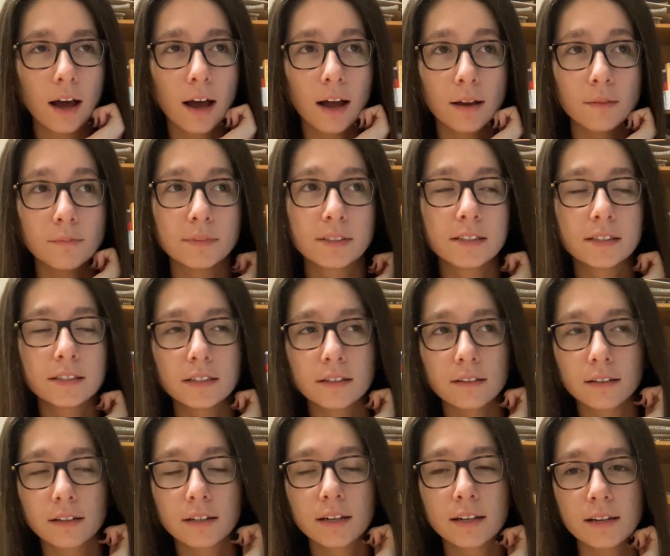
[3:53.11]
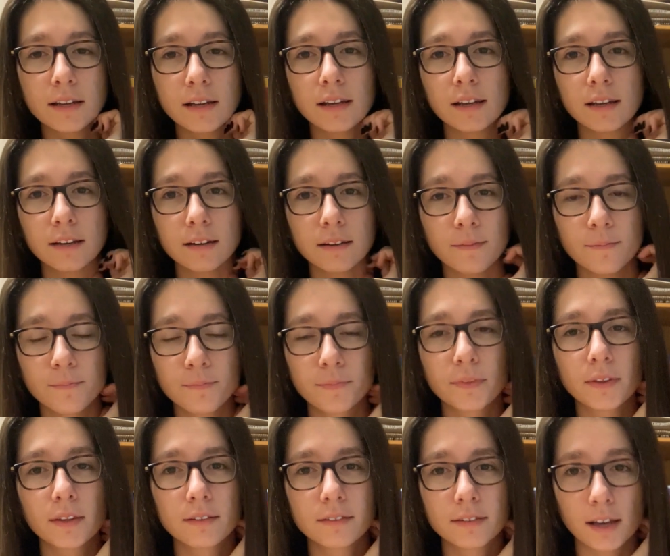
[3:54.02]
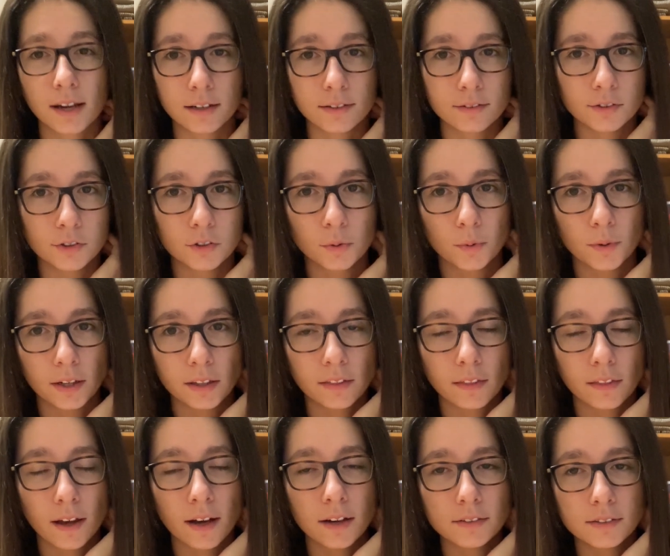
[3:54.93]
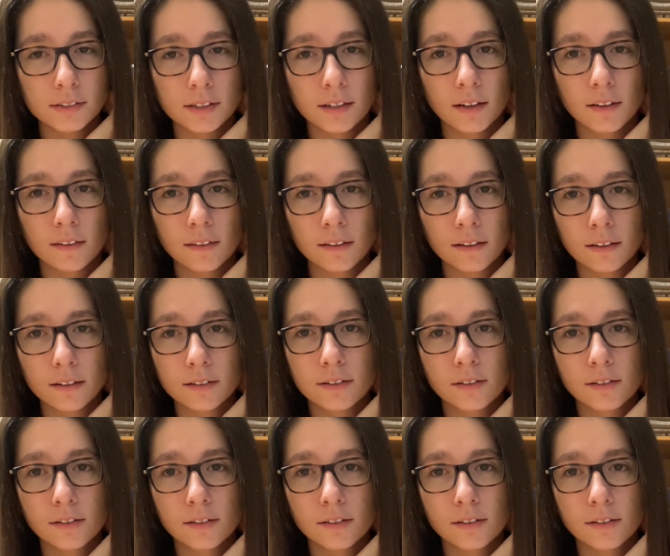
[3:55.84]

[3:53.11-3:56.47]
I'm still gonna need 10 to 20,000, I think,